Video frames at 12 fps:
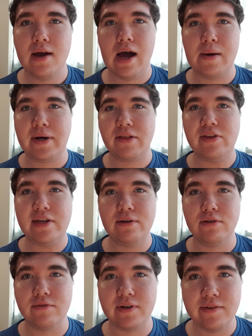and I think it
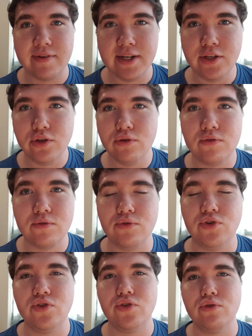was a very useful
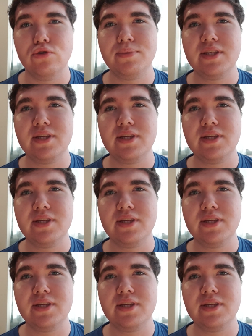tutorial,